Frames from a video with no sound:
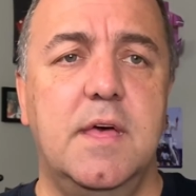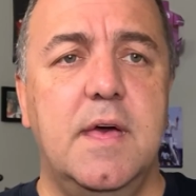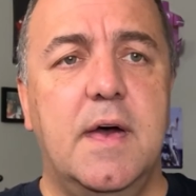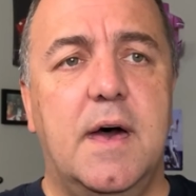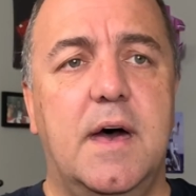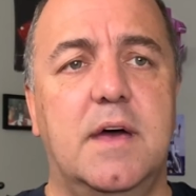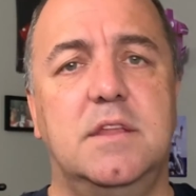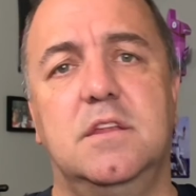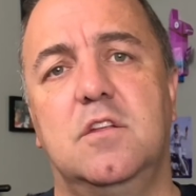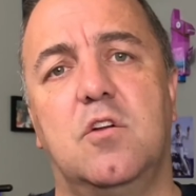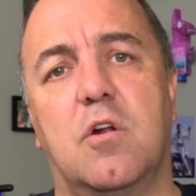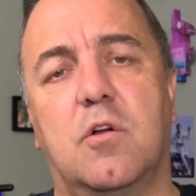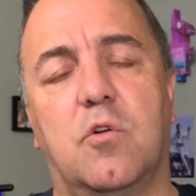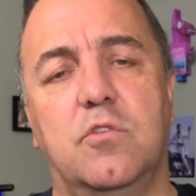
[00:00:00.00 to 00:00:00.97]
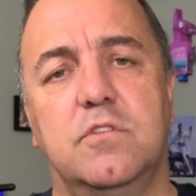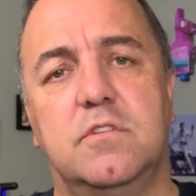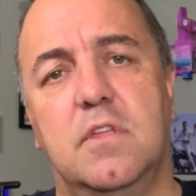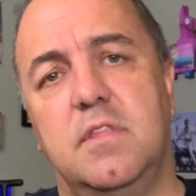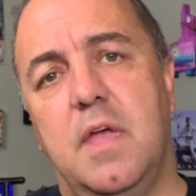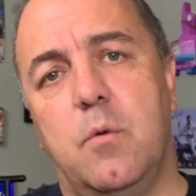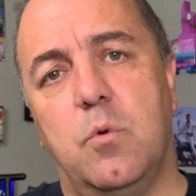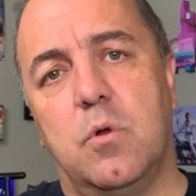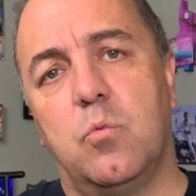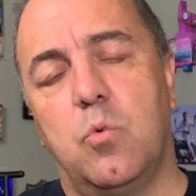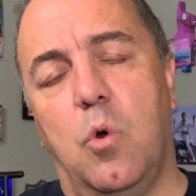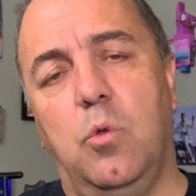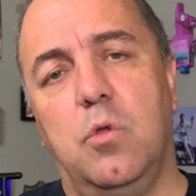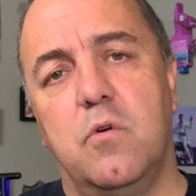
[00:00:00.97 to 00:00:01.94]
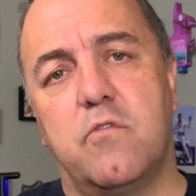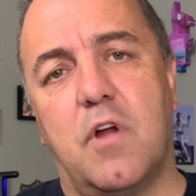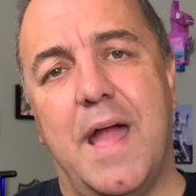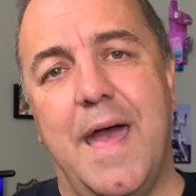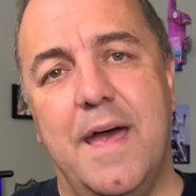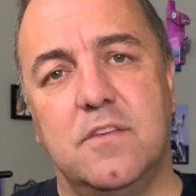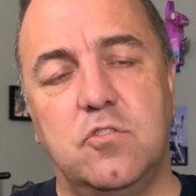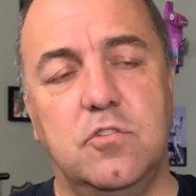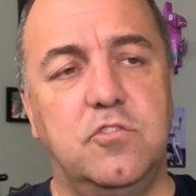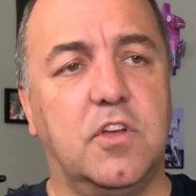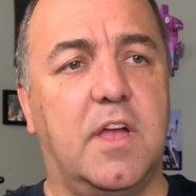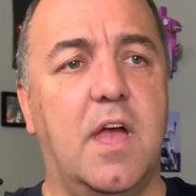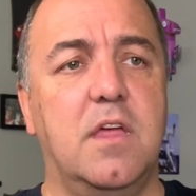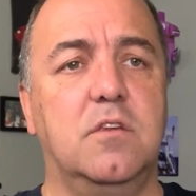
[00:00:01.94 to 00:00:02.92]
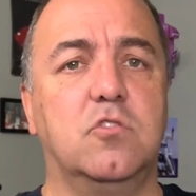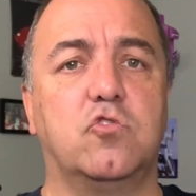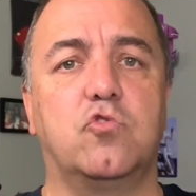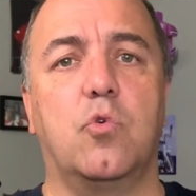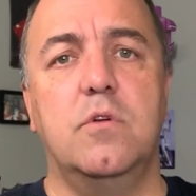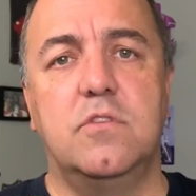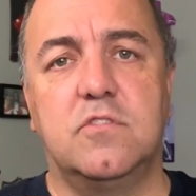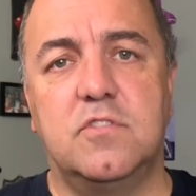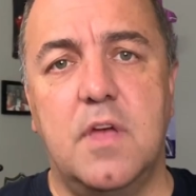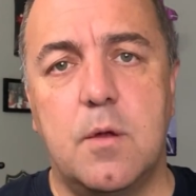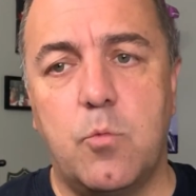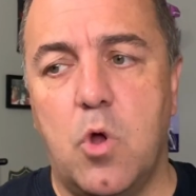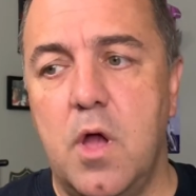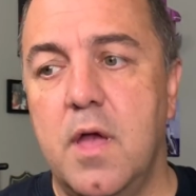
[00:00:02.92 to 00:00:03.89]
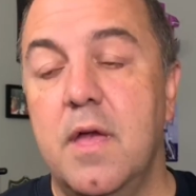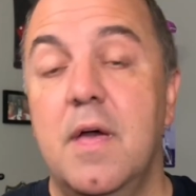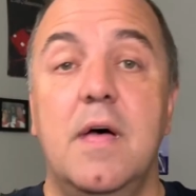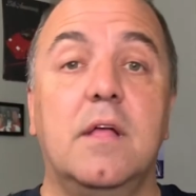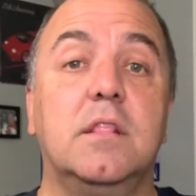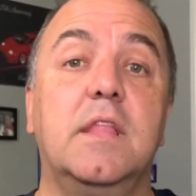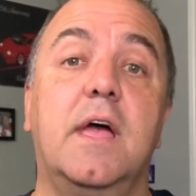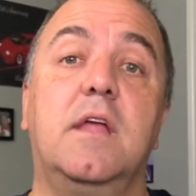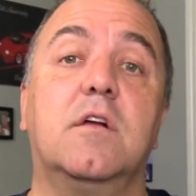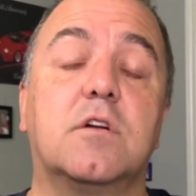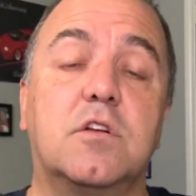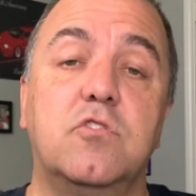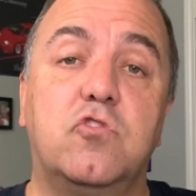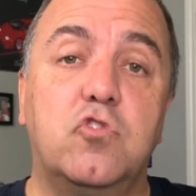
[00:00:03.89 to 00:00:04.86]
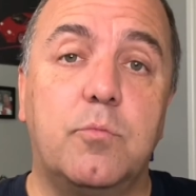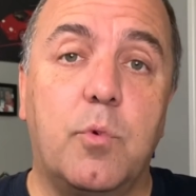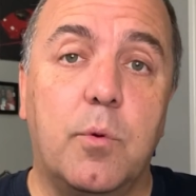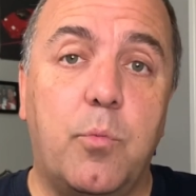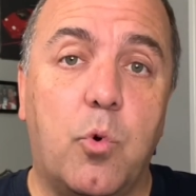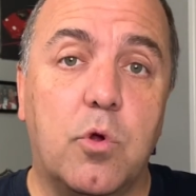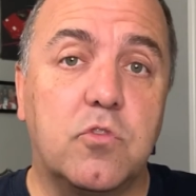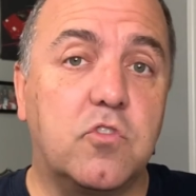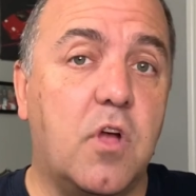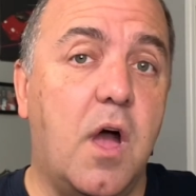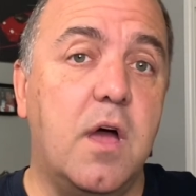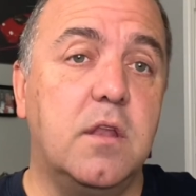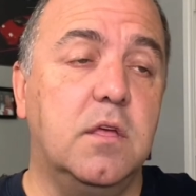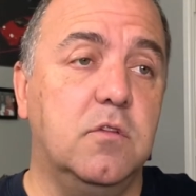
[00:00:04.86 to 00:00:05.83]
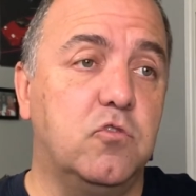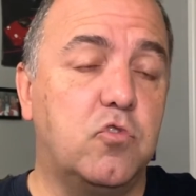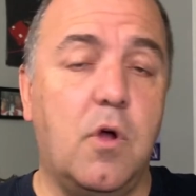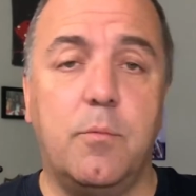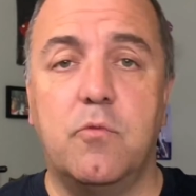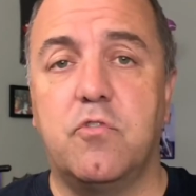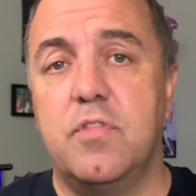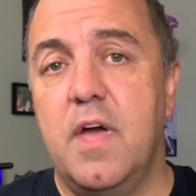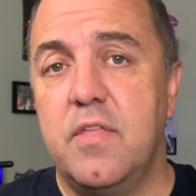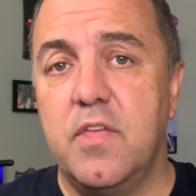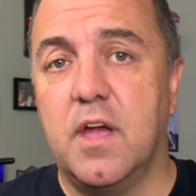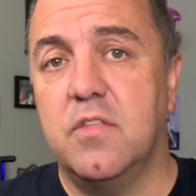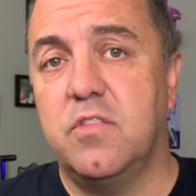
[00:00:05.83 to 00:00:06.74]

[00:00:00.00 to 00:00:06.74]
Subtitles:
did an article that said they were rollover hazards. It kind of destroyed the Samurai. Later, Consumer Reports got in trouble for that. They got their